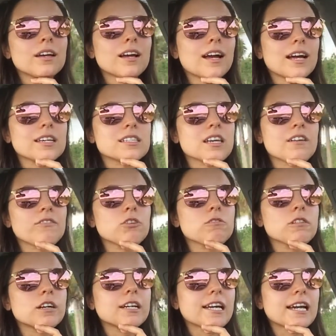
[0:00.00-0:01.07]
Guys, if you
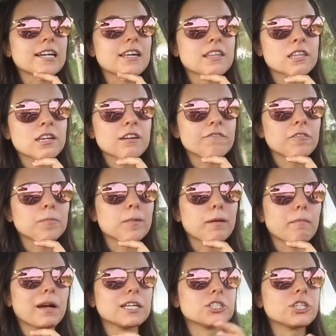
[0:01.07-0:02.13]
learn anything from, like,
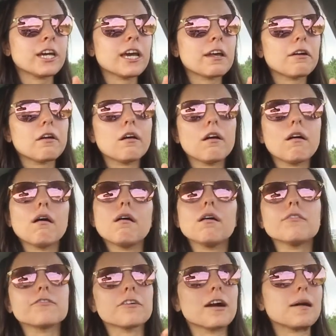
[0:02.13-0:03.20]
my
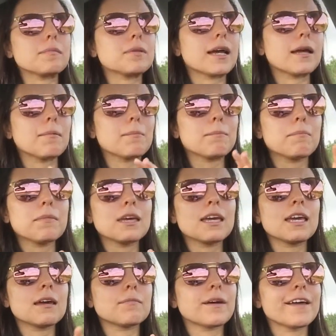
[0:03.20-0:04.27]
channel, from, like,
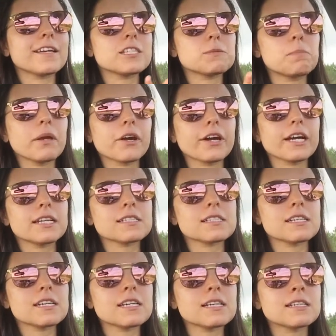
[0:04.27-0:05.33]
me and my
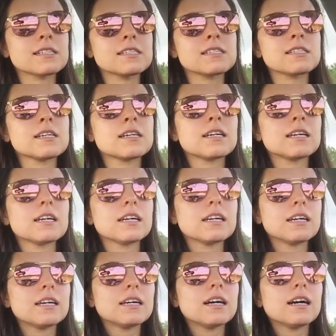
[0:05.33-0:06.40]
experiences,
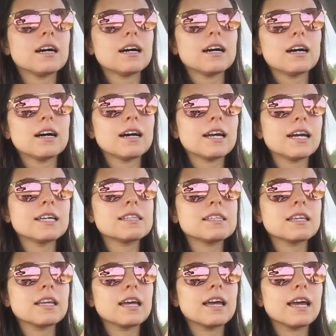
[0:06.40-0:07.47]
it's
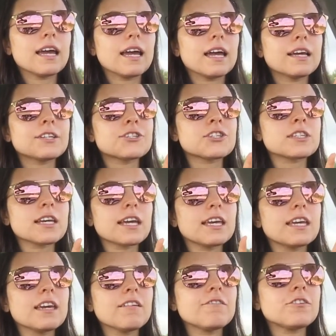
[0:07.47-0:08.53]
it's just, like,
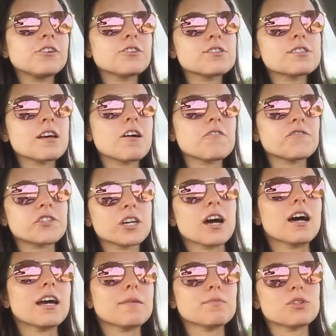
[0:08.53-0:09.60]
give yourself
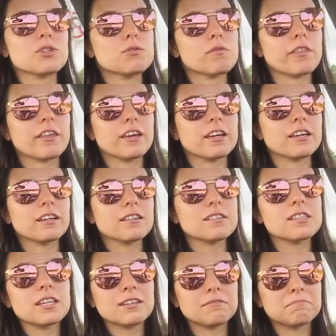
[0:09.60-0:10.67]
time to do
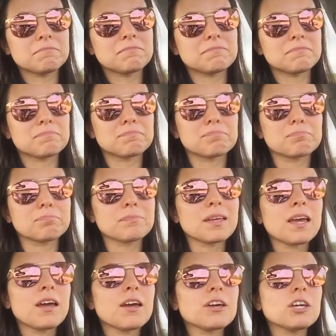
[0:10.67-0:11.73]
things.
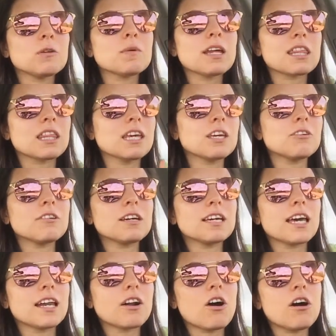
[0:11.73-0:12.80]
You might think you can
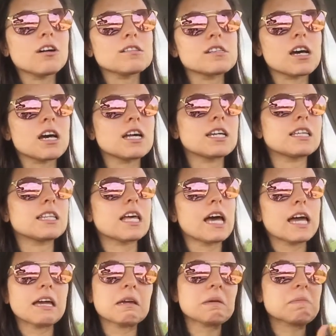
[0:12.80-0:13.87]
get it all done in,
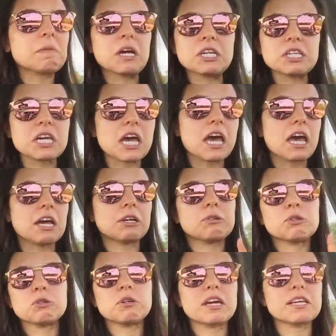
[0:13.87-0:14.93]
like, a day,
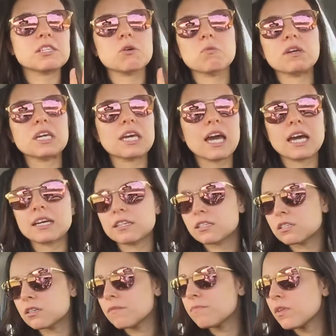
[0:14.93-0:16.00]
two days, a
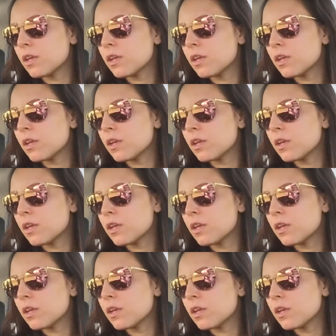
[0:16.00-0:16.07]
weekend.